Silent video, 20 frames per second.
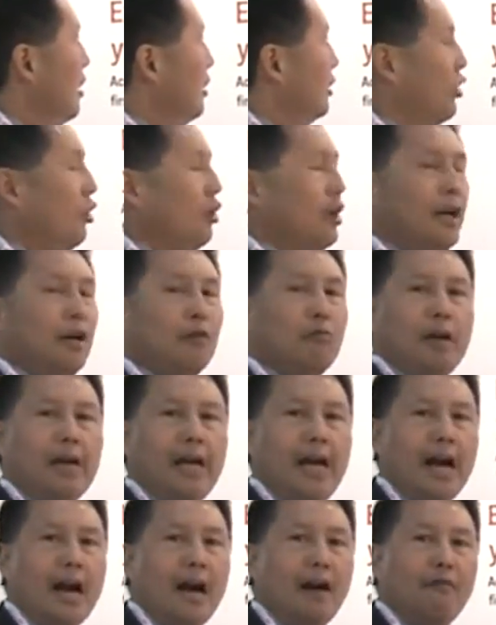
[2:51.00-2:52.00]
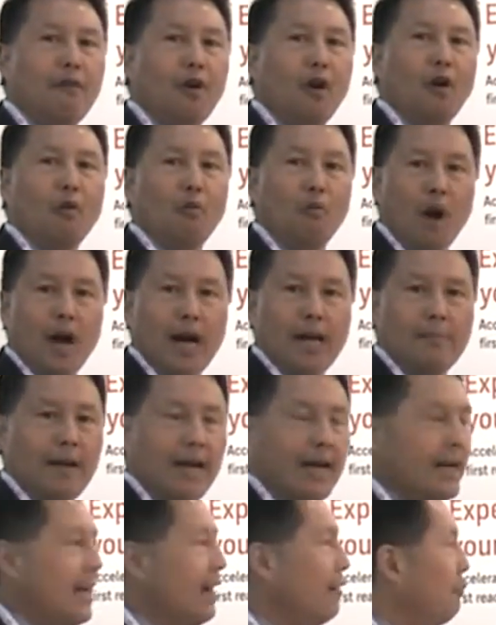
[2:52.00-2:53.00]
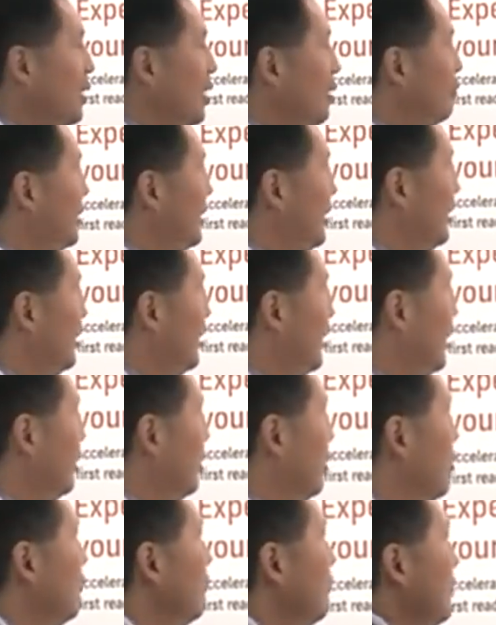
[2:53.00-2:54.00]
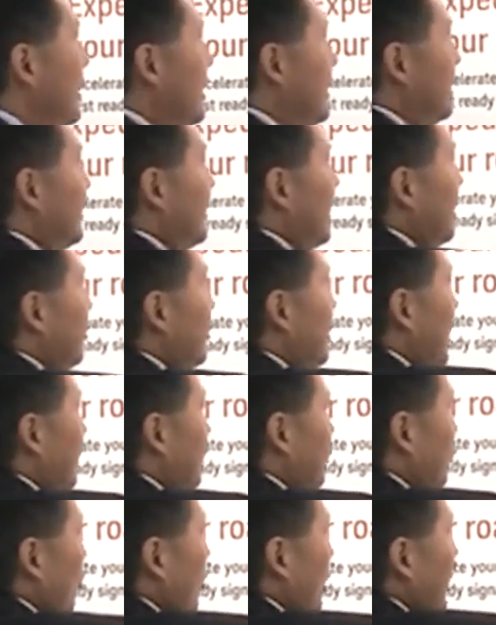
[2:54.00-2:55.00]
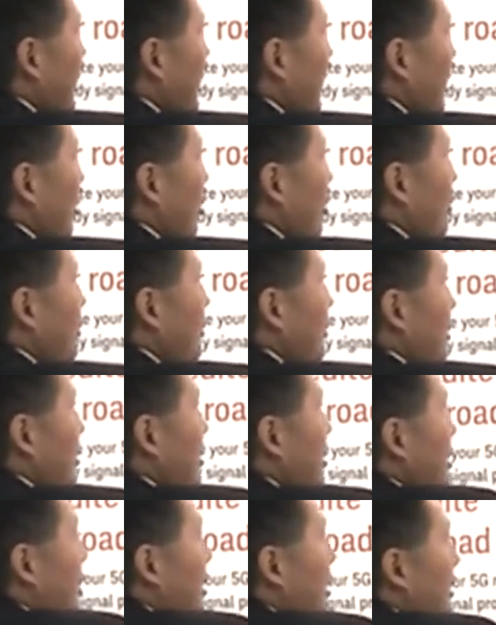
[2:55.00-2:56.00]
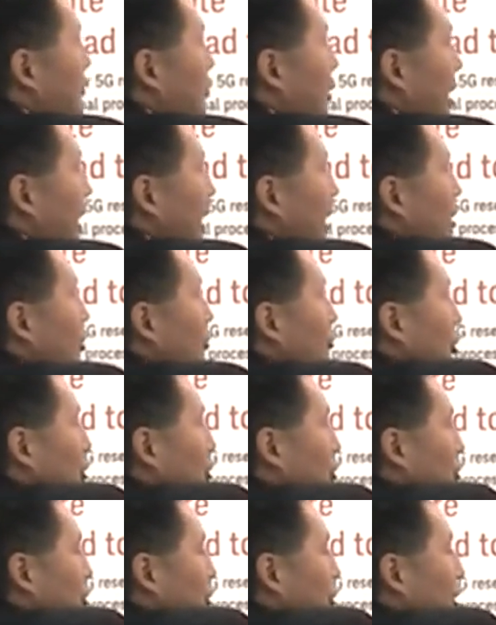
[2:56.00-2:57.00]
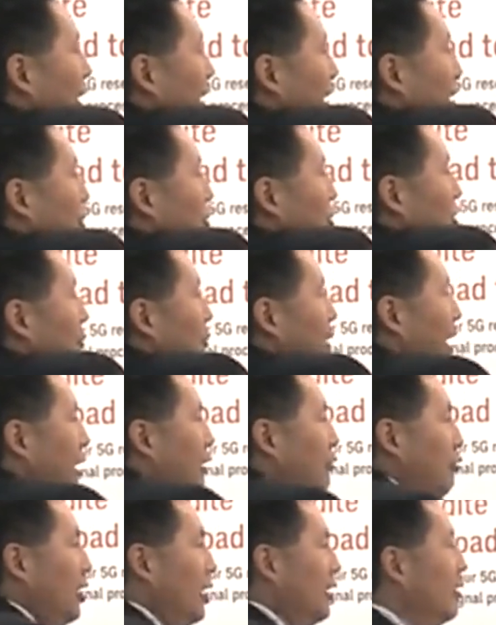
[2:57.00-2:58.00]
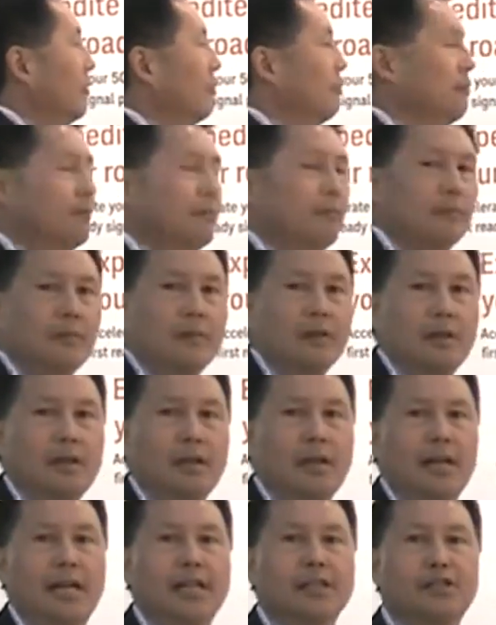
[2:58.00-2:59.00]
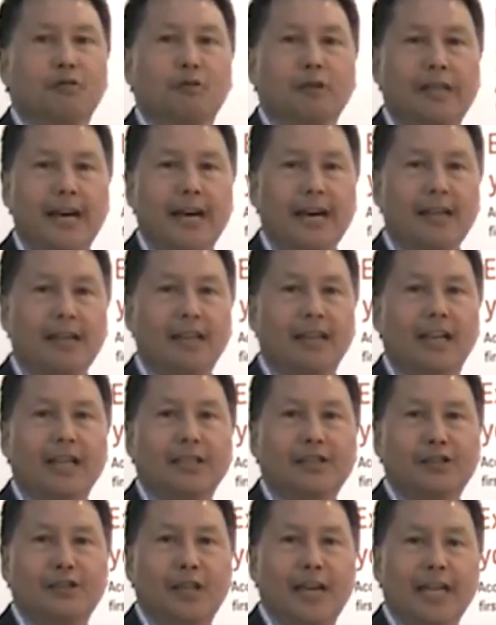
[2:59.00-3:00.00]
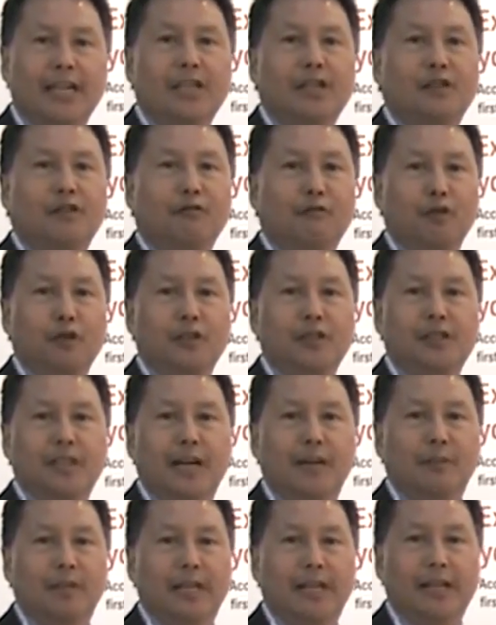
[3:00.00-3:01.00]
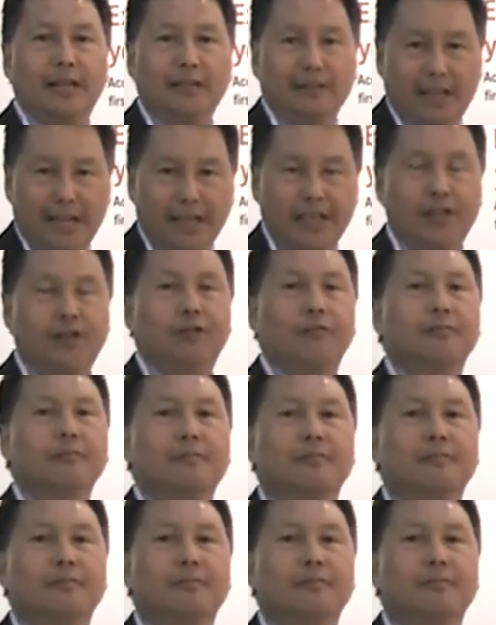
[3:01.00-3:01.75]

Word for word: So here we have our wideband FBMC signal. It's centered at 20 gigahertz, spanning over 2 gigahertz of bandwidth. And so with that, I'd like to thank you for your time today. Thank you.